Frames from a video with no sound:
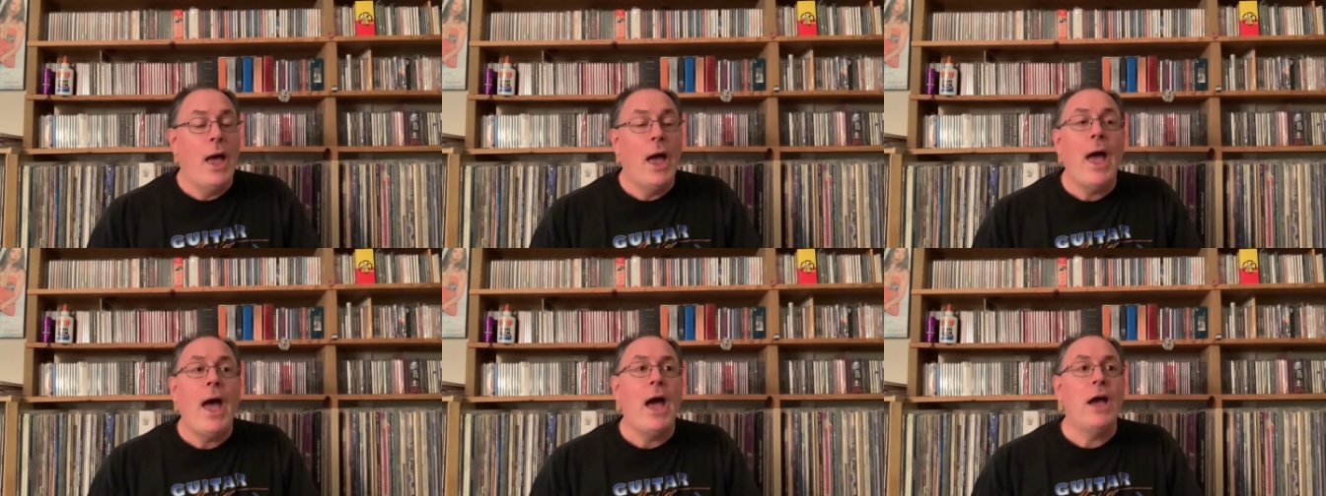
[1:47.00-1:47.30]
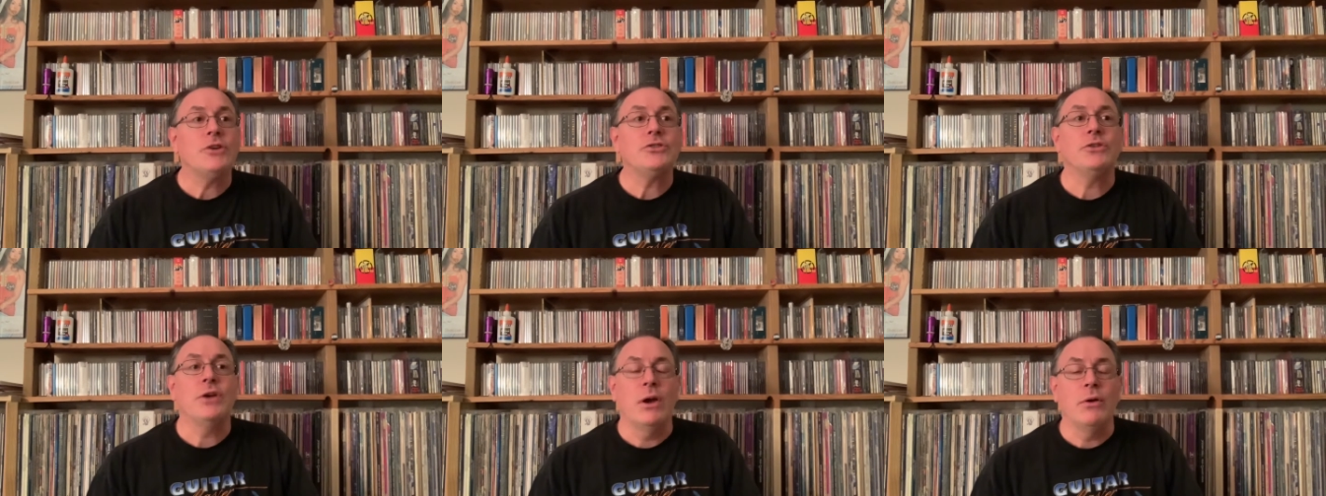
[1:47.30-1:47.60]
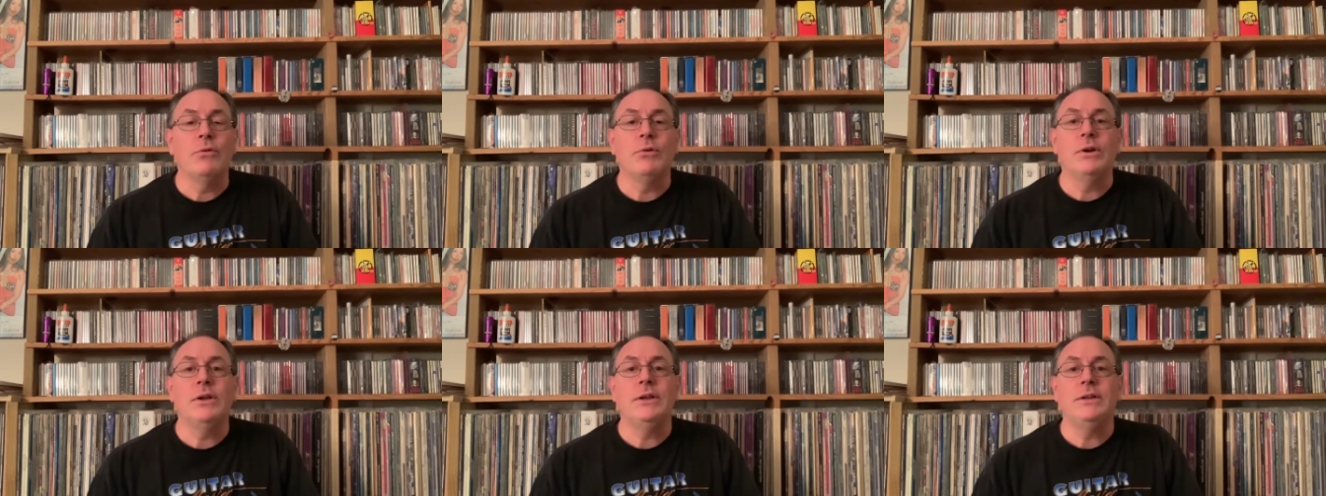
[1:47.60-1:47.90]
actually, I
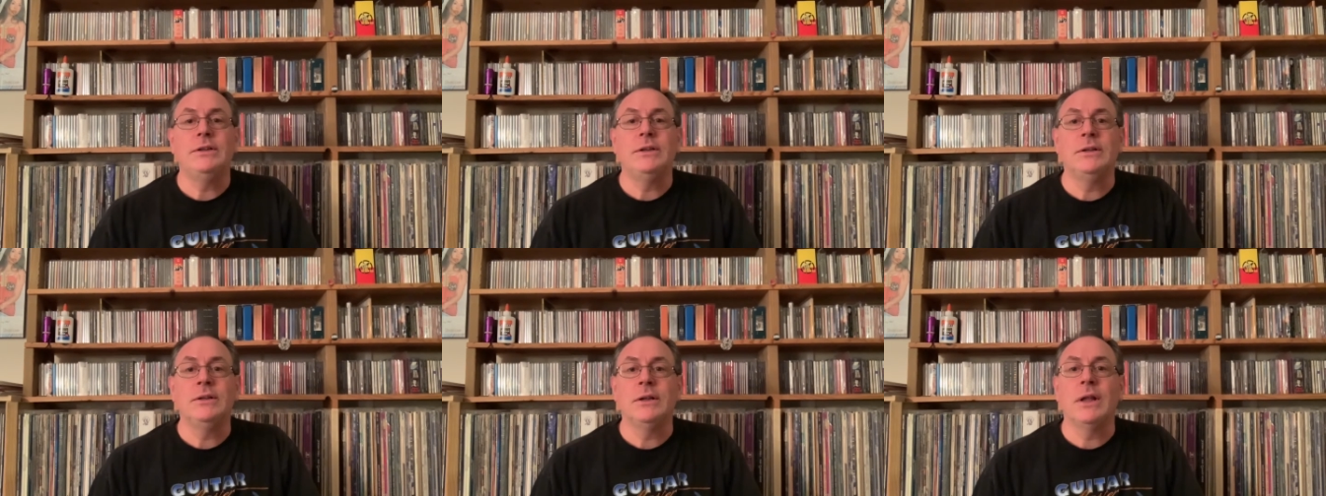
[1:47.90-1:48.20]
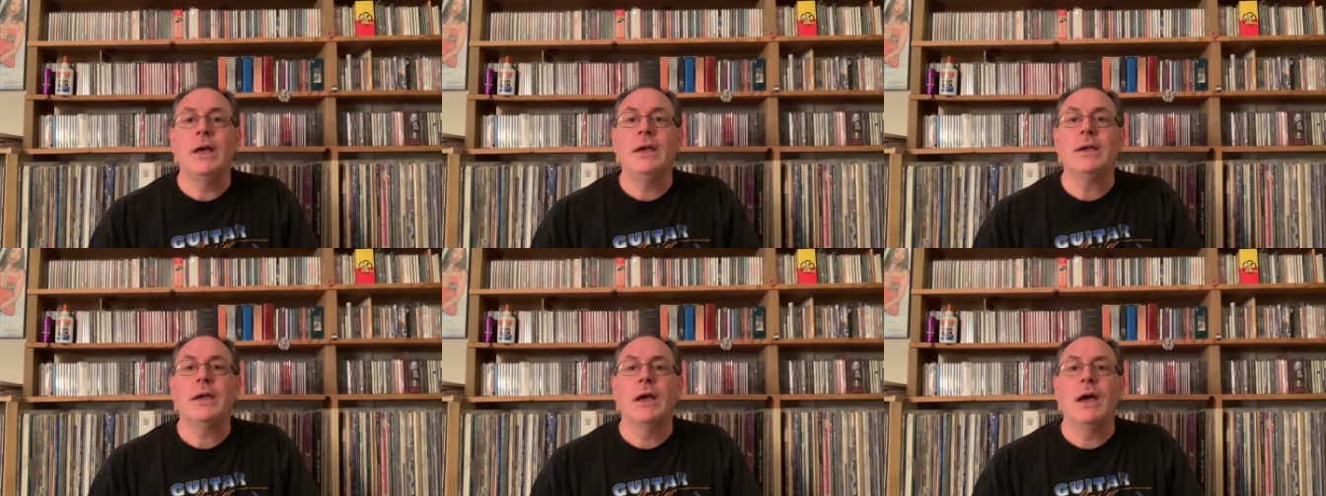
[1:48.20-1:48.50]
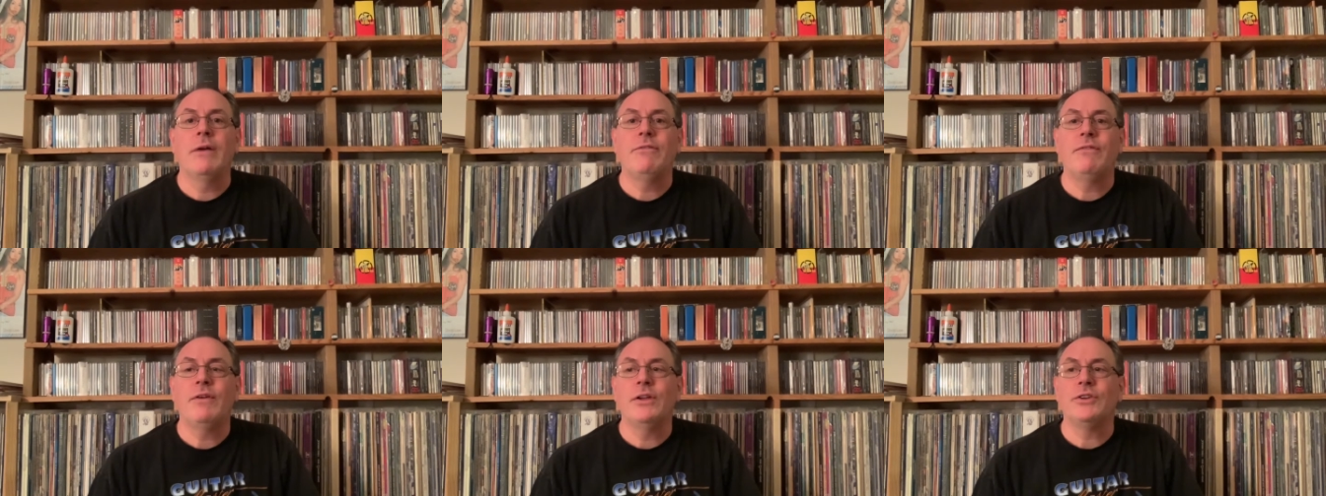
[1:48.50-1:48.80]
really didn't like it.
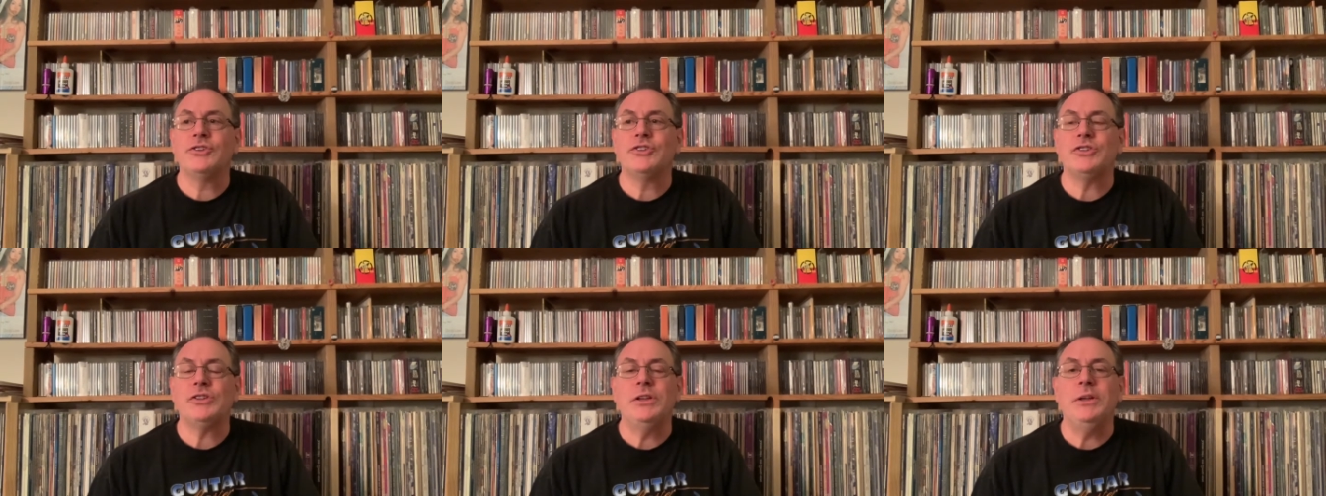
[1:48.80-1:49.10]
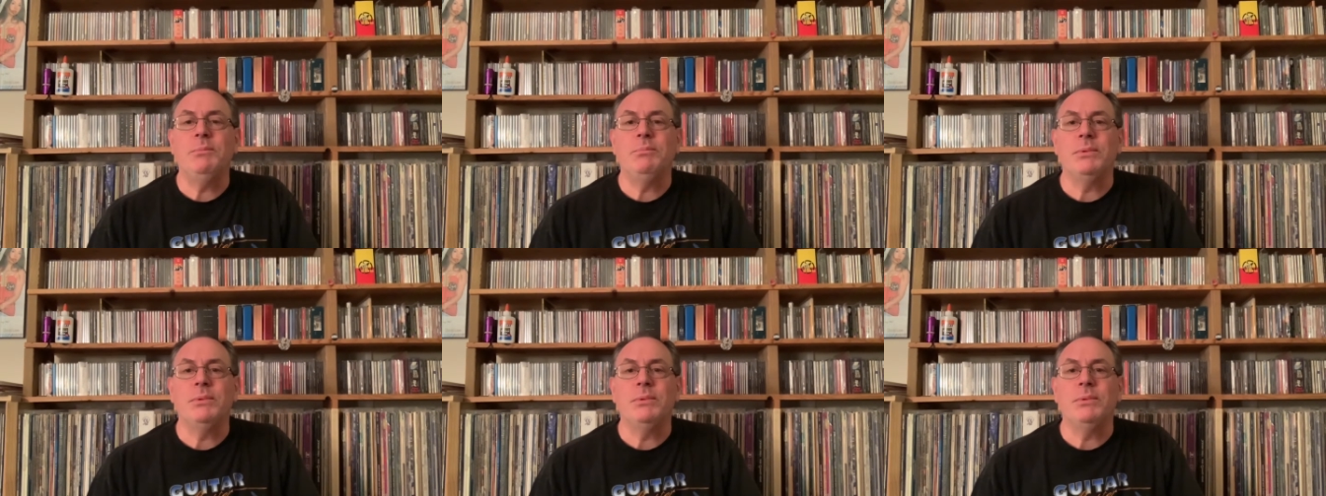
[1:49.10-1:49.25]
I fell asleep